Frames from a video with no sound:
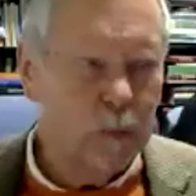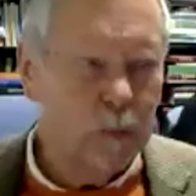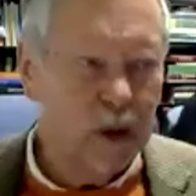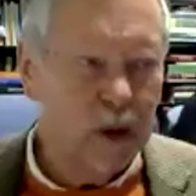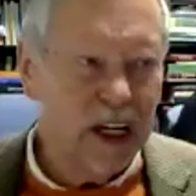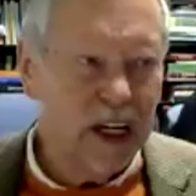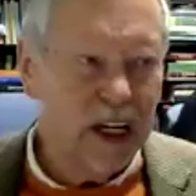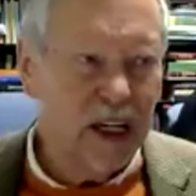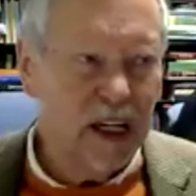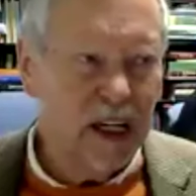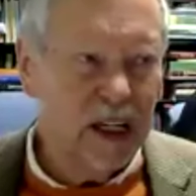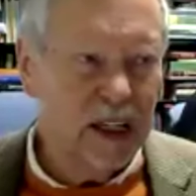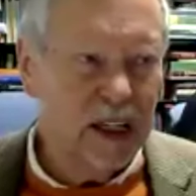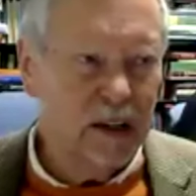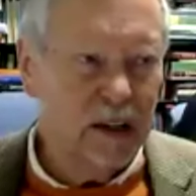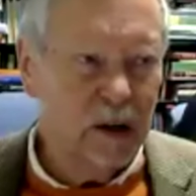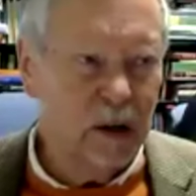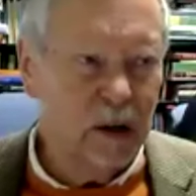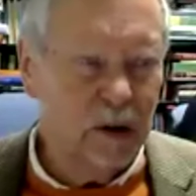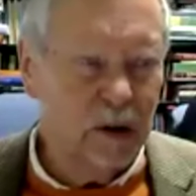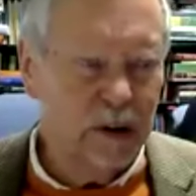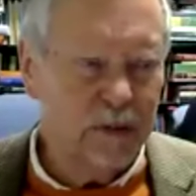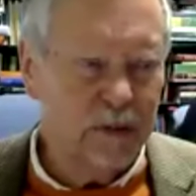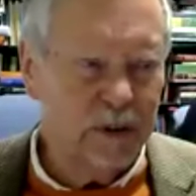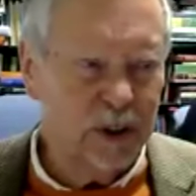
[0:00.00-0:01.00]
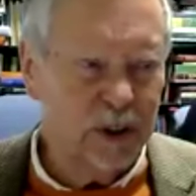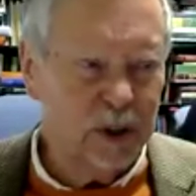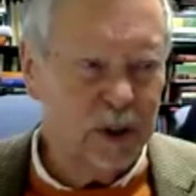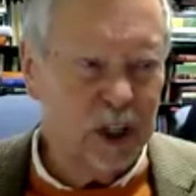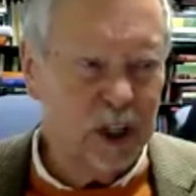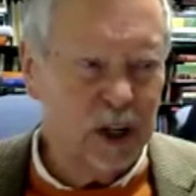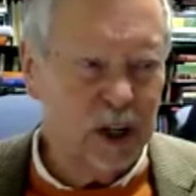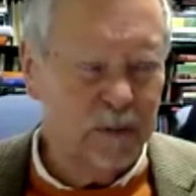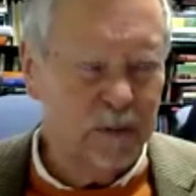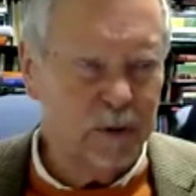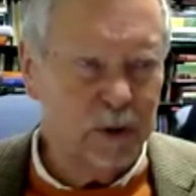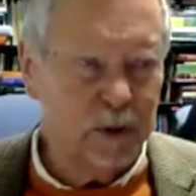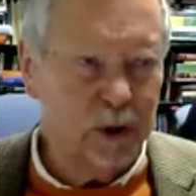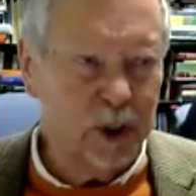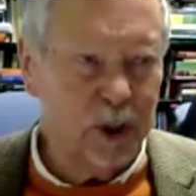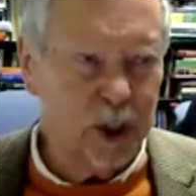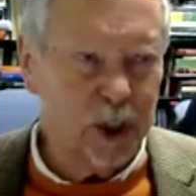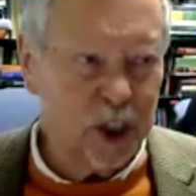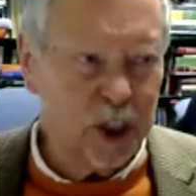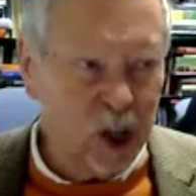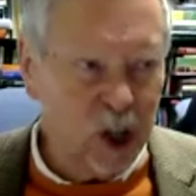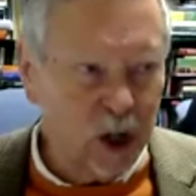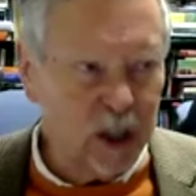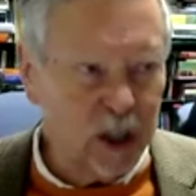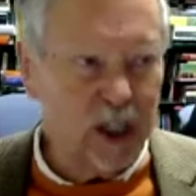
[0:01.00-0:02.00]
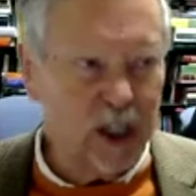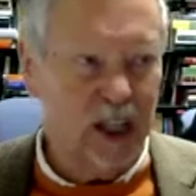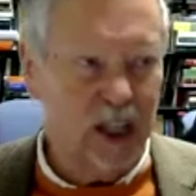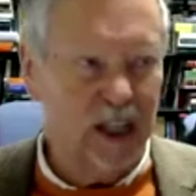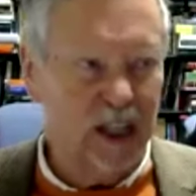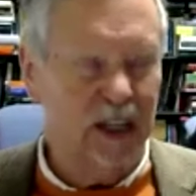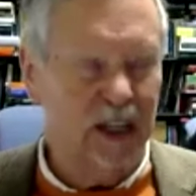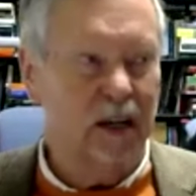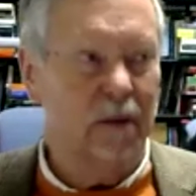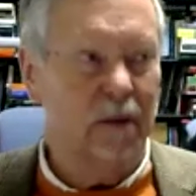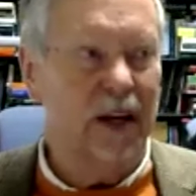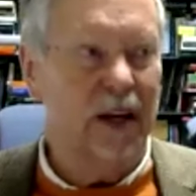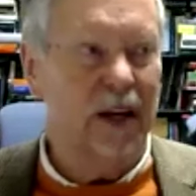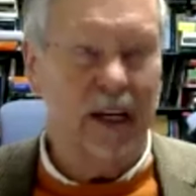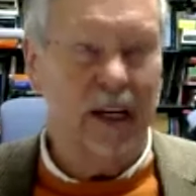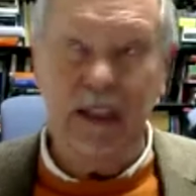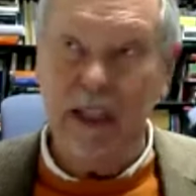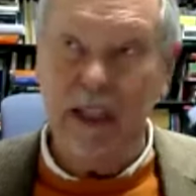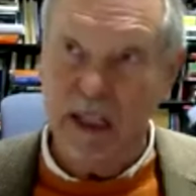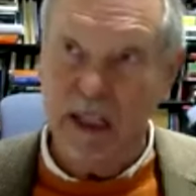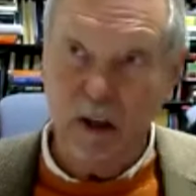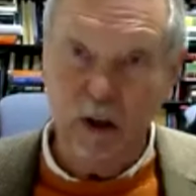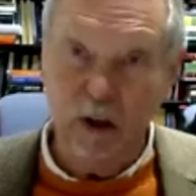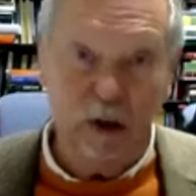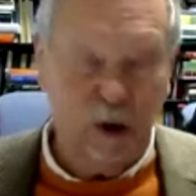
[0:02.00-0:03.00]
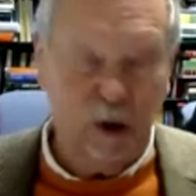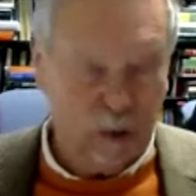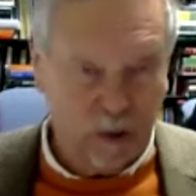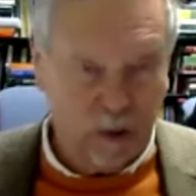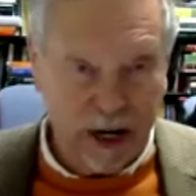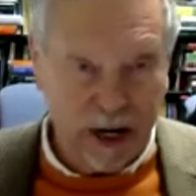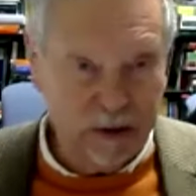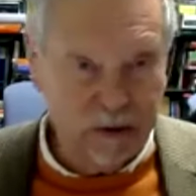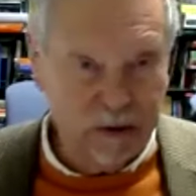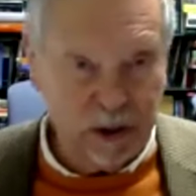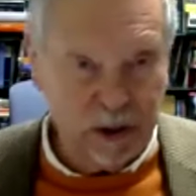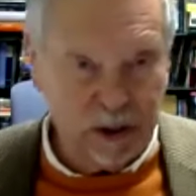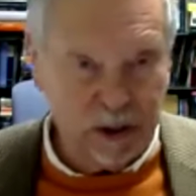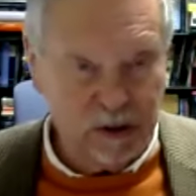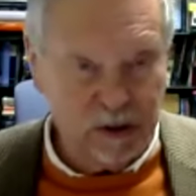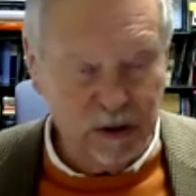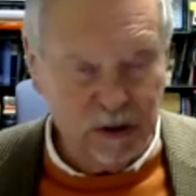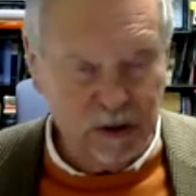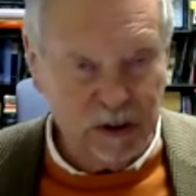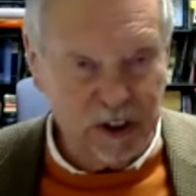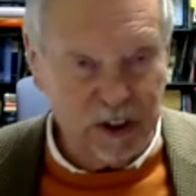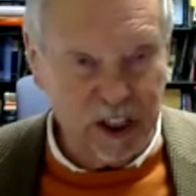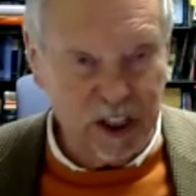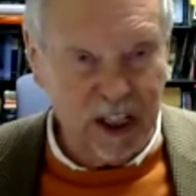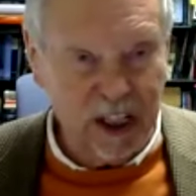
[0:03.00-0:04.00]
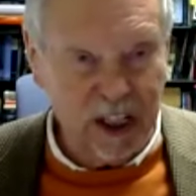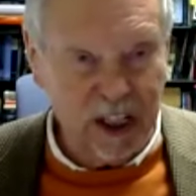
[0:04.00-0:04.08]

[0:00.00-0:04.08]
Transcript: but if you start to think about it and then look around you, you see it